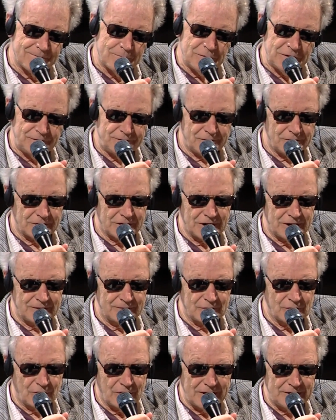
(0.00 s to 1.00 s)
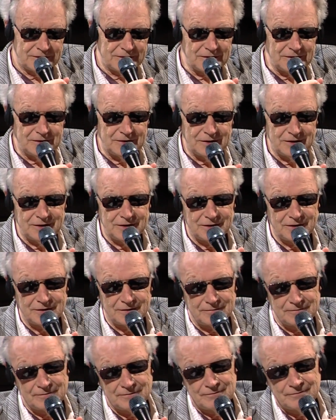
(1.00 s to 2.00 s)
made for a kind of crisis in
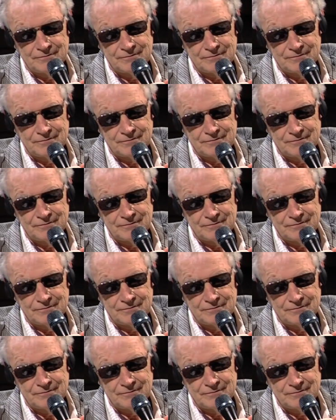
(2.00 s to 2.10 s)
the